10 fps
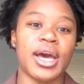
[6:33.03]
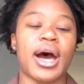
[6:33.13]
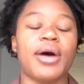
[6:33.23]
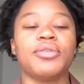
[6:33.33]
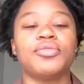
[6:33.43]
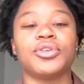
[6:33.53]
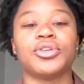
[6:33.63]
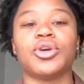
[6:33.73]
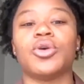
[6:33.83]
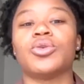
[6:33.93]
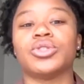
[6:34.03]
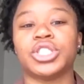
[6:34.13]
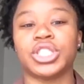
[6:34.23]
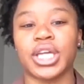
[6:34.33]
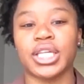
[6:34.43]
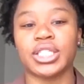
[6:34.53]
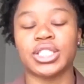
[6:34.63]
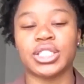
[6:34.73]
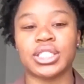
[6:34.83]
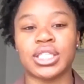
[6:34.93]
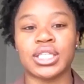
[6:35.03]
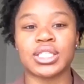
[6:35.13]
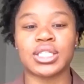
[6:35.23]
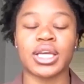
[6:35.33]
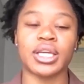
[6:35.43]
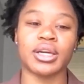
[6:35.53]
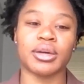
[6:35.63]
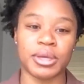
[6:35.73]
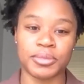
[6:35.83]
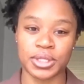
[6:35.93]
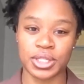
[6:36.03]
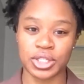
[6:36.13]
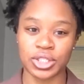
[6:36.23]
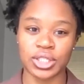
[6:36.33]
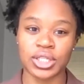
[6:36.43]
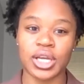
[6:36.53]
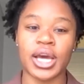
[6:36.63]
How have your goals changed since taking up that position?